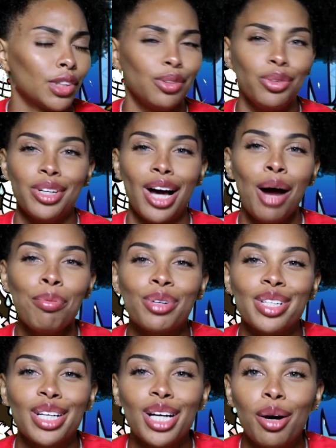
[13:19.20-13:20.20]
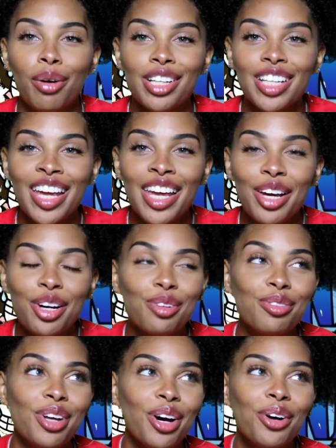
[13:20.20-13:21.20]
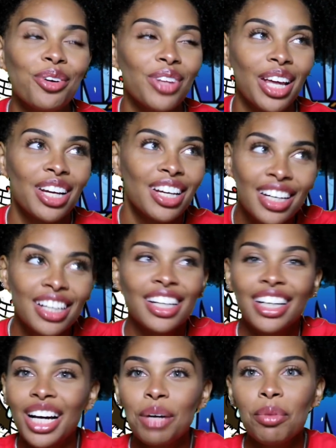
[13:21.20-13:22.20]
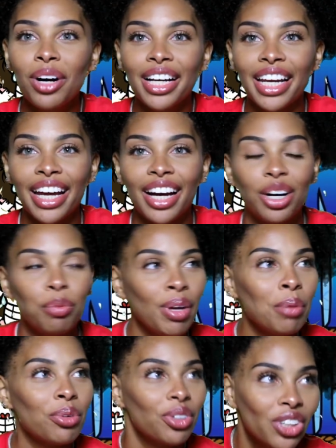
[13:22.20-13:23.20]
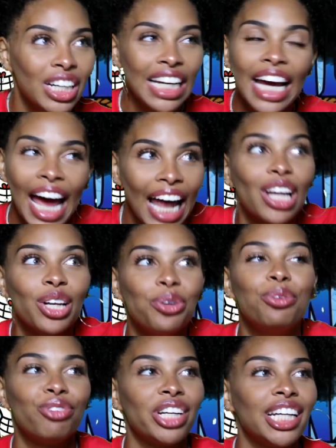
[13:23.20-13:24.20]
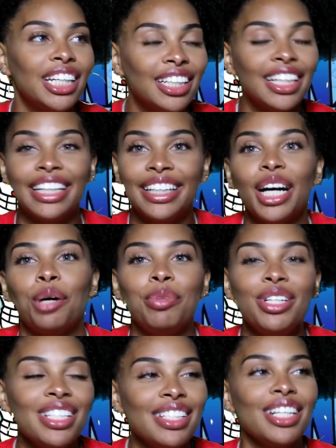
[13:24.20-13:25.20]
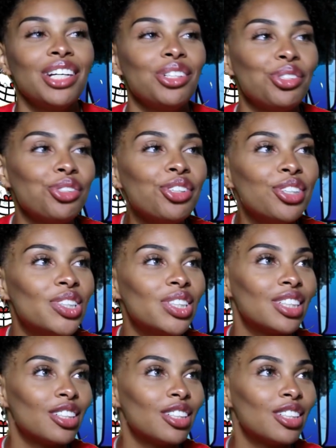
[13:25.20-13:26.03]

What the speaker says: Well, Opera dumb, because he ain't gonna know. Like, come on now. People are looking at Luffy. You dummy. Just tell the truth.